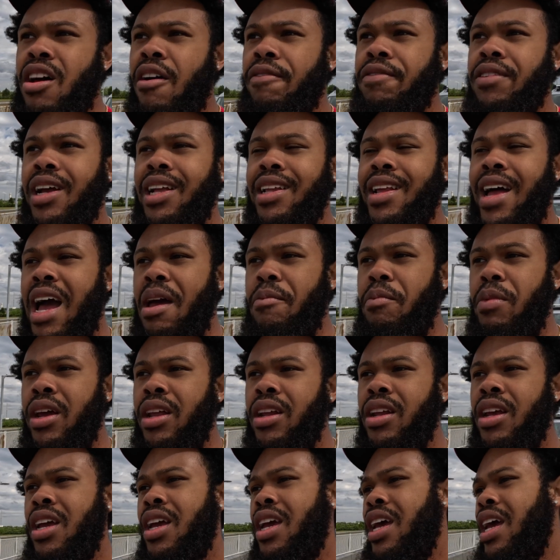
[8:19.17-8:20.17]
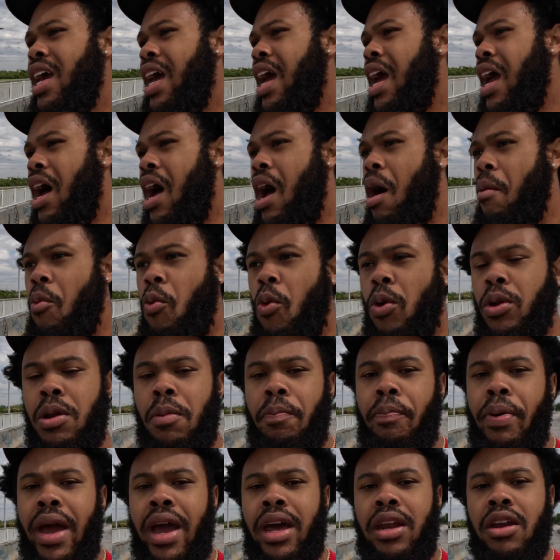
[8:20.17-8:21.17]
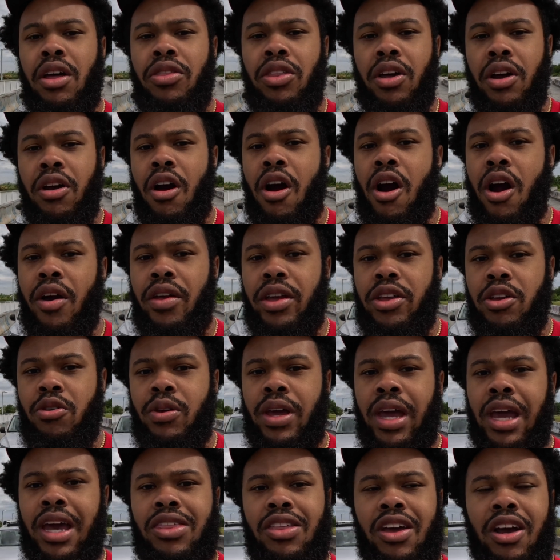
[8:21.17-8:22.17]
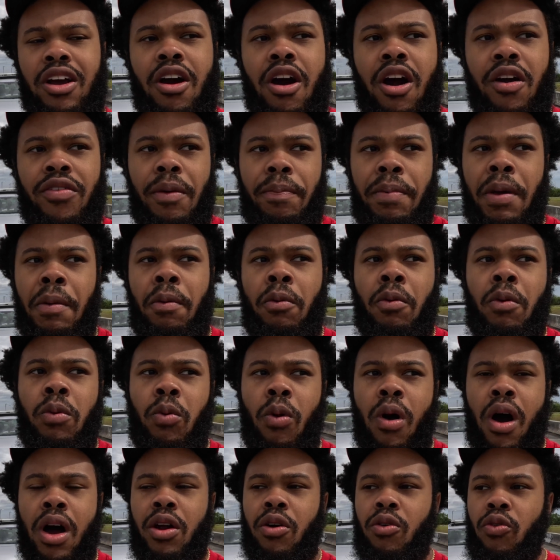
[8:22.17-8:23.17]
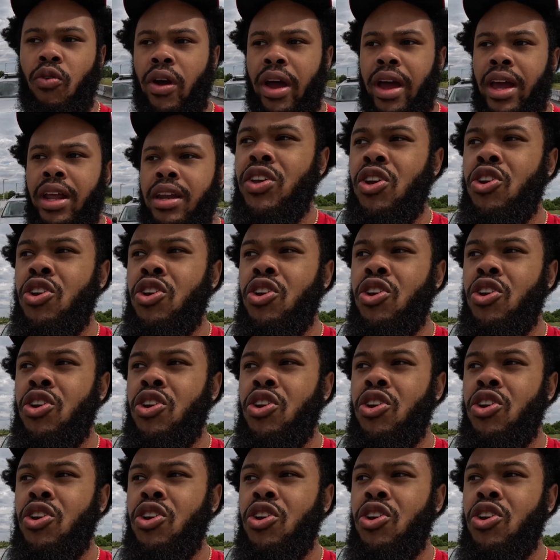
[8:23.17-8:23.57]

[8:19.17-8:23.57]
off the climate, will depend on the car that you get and the car that people will want to rent.